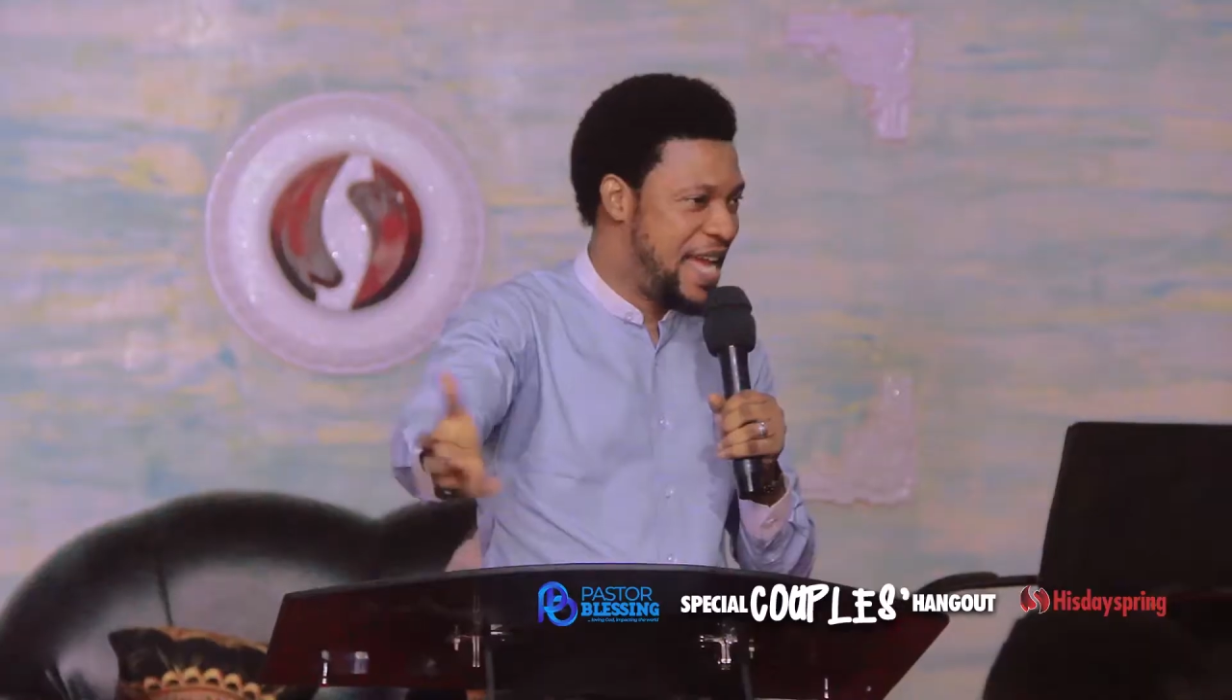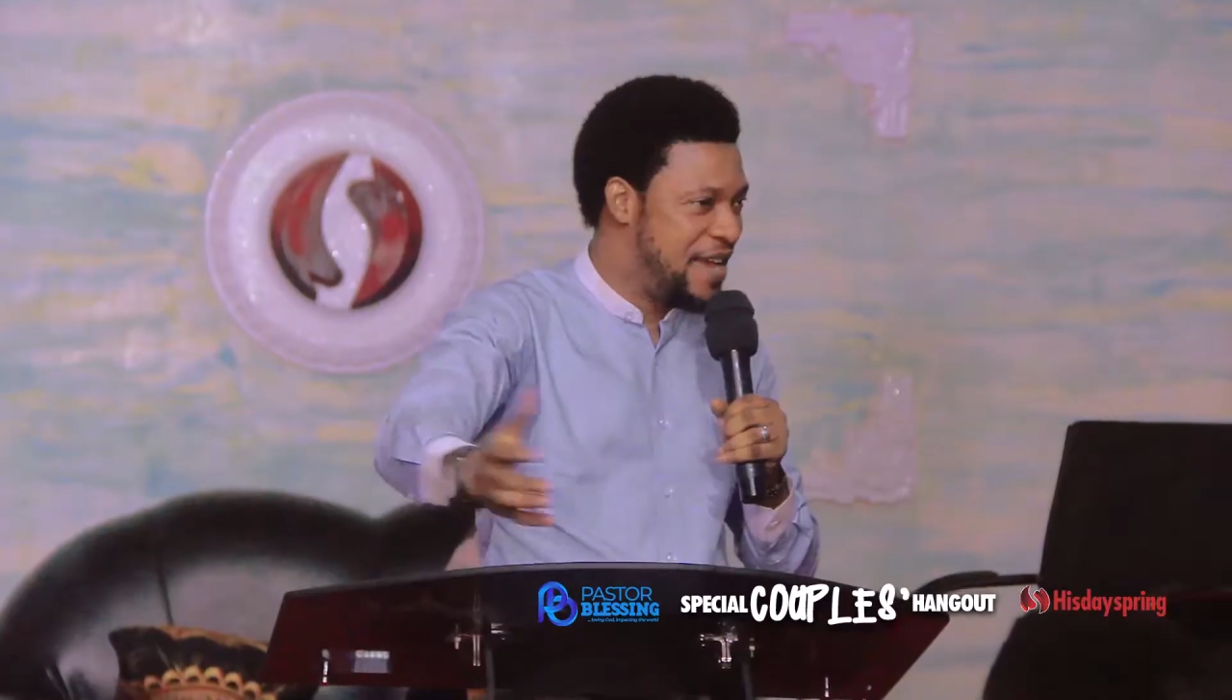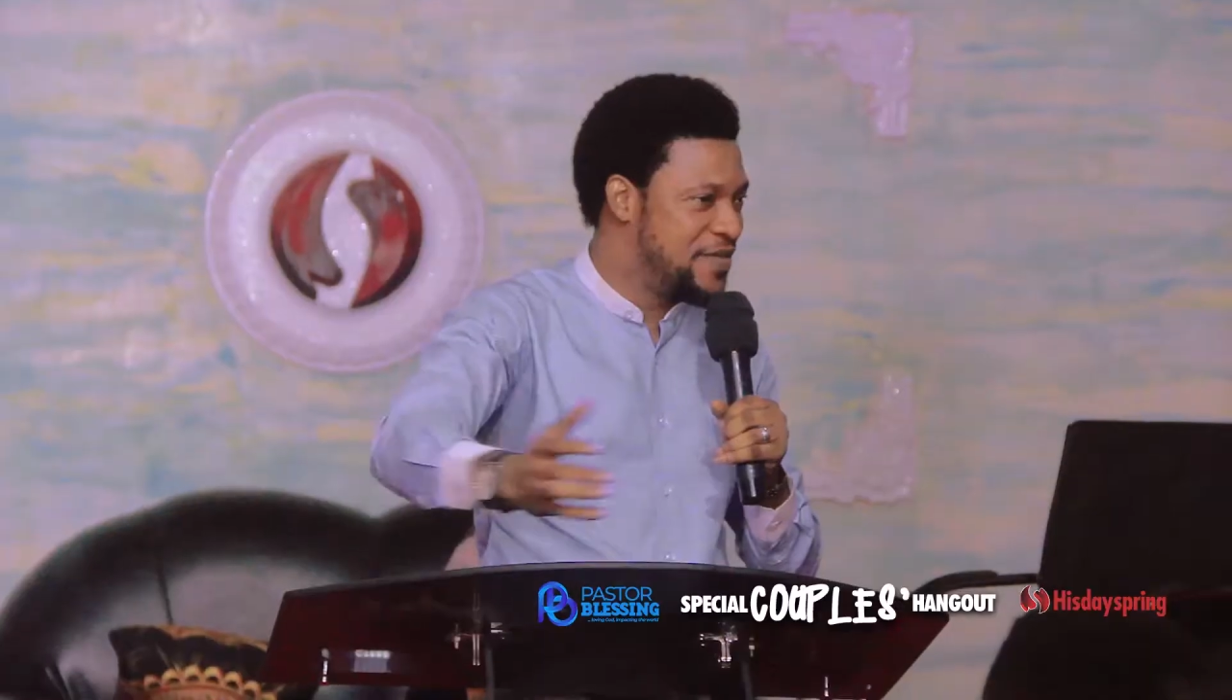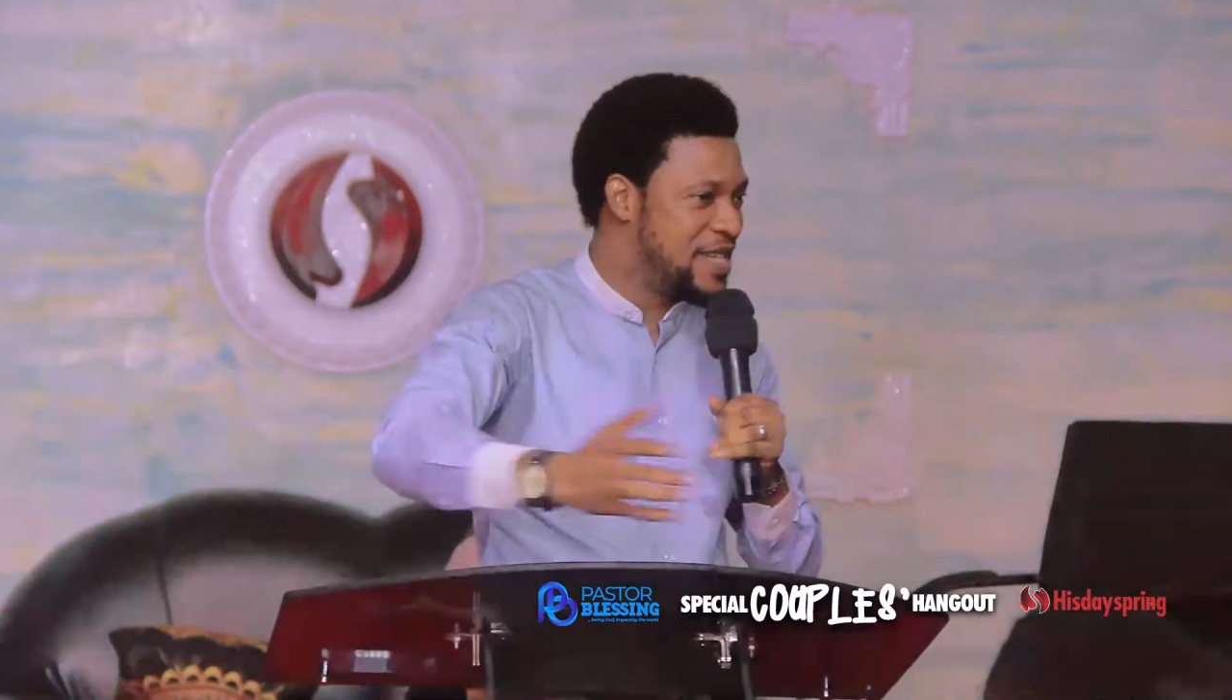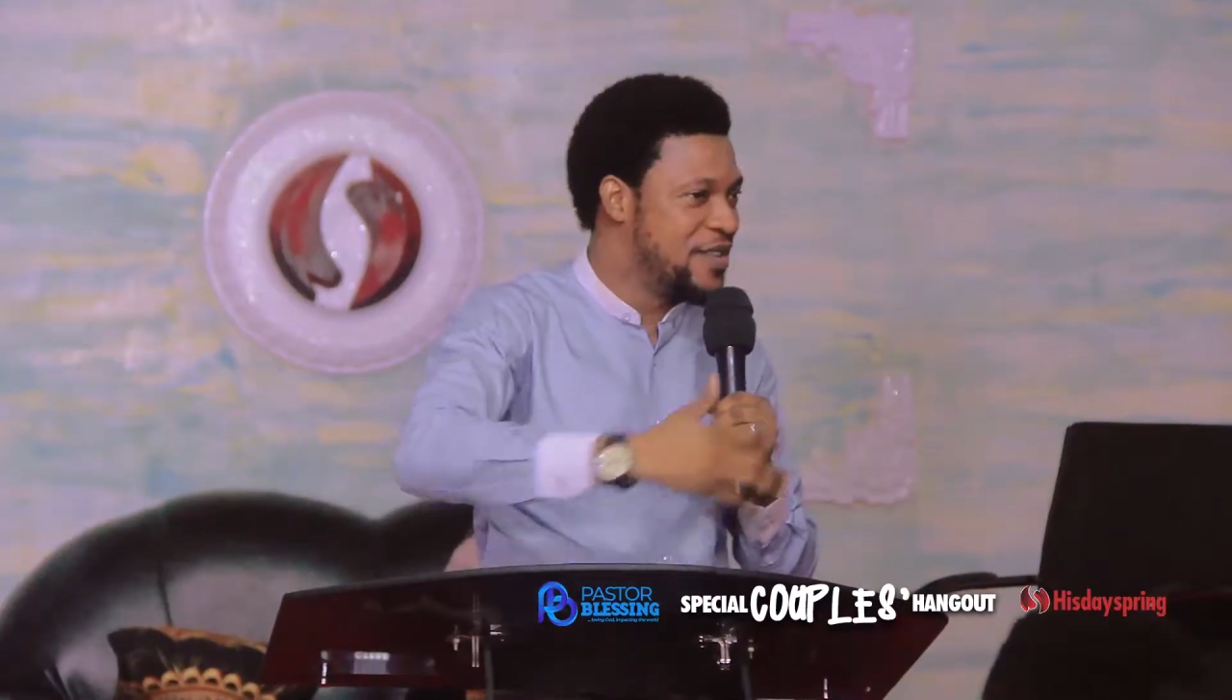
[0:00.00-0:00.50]

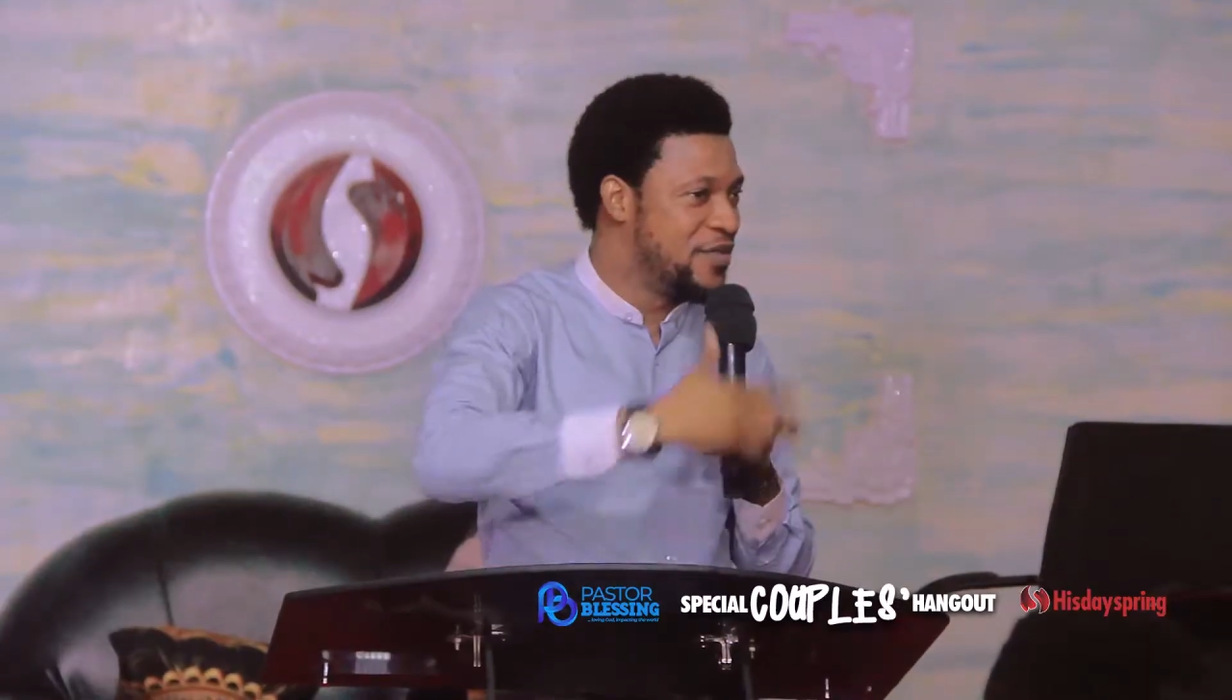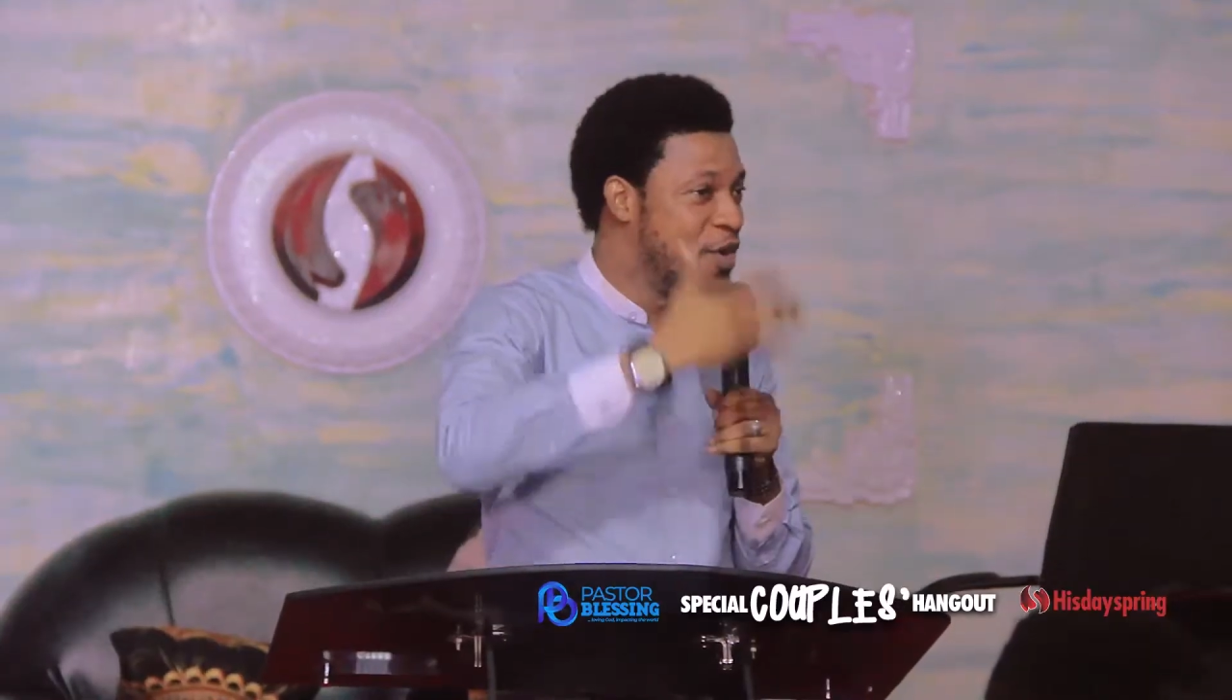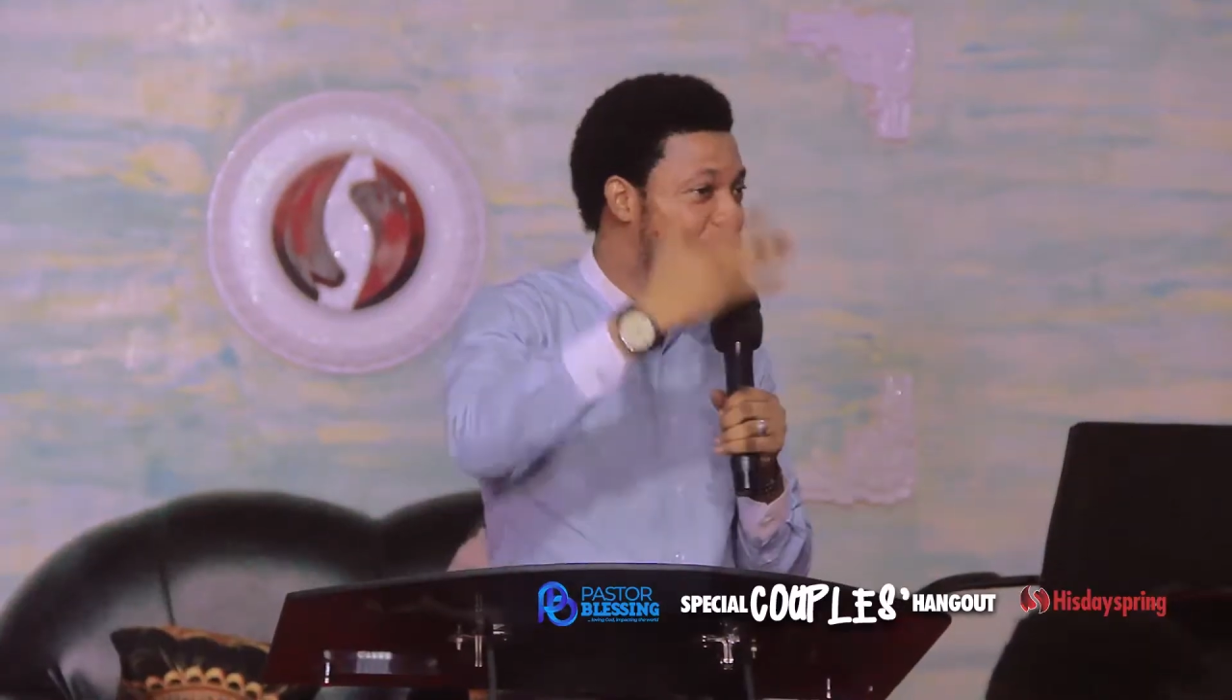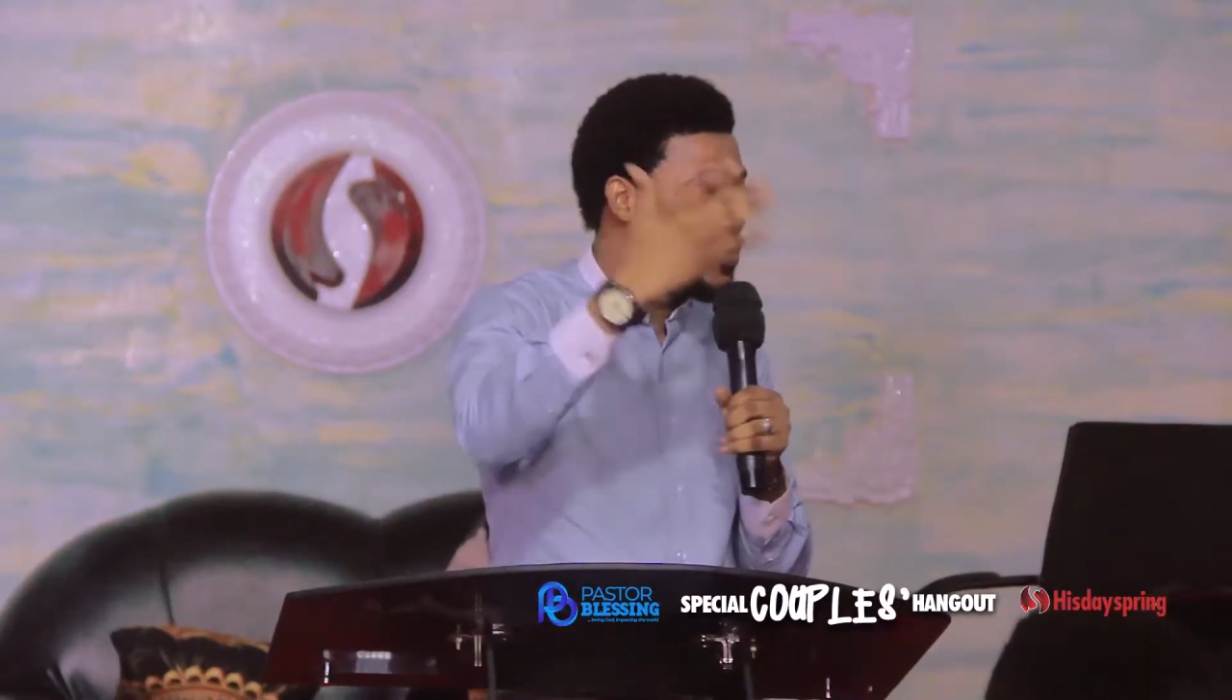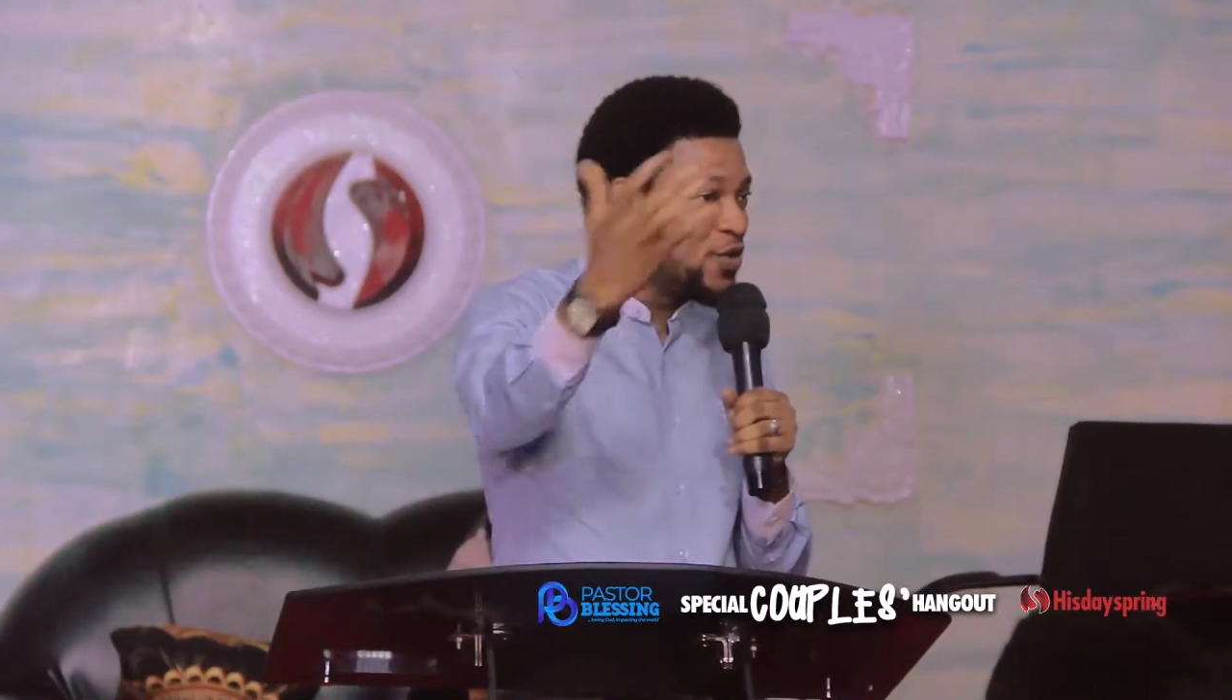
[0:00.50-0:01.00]
after you've gone